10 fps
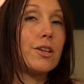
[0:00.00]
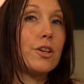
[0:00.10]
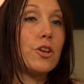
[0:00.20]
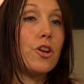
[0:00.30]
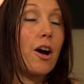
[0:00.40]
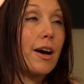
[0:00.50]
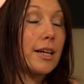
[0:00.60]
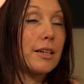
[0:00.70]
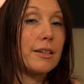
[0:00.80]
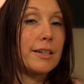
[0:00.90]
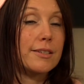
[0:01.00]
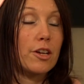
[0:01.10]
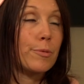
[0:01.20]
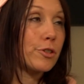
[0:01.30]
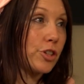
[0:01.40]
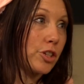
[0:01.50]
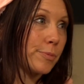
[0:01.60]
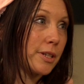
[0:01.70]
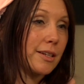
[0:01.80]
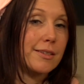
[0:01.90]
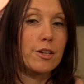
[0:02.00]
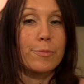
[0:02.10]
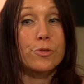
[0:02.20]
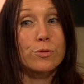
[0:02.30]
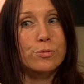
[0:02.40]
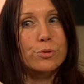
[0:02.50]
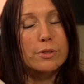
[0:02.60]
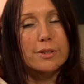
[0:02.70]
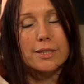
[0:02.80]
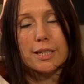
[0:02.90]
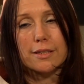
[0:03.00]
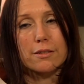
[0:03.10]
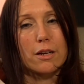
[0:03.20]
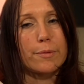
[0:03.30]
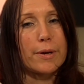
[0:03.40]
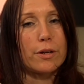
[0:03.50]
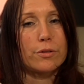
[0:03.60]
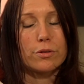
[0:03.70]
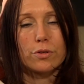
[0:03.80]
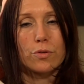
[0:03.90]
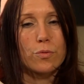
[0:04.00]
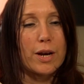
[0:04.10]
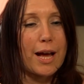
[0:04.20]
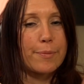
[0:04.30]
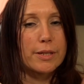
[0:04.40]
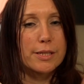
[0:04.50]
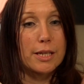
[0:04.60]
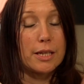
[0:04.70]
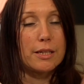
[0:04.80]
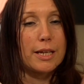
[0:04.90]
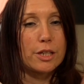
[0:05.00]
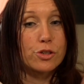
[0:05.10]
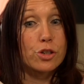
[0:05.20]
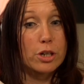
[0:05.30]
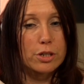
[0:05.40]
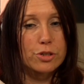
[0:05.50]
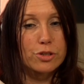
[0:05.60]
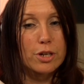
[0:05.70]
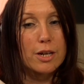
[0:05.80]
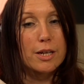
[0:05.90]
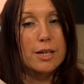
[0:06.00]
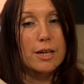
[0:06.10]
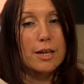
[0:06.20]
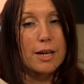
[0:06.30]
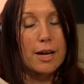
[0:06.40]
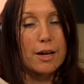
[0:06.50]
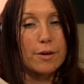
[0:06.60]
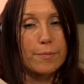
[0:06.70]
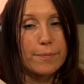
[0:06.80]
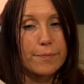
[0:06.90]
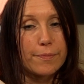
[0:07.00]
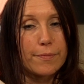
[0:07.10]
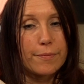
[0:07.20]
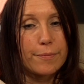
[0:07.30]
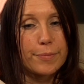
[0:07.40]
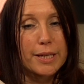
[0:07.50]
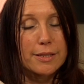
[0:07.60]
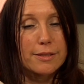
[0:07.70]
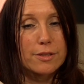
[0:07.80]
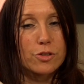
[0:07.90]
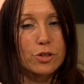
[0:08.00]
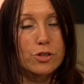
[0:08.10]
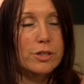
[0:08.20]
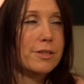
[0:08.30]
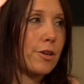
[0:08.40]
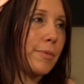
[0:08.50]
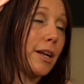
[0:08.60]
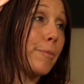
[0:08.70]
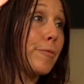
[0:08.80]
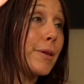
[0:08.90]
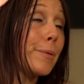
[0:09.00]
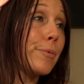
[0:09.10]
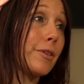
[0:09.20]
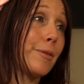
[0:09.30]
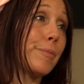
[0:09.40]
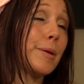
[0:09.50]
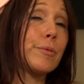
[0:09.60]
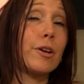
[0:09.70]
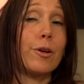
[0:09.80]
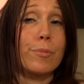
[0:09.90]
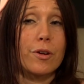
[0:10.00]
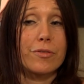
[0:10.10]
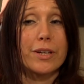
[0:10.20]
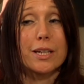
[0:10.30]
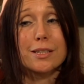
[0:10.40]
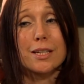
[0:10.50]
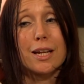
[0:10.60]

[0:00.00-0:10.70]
Not It's not about judgment, it's not about the rules, it's not about what happens in a church, um, because churches are made up of people and people aren't perfect.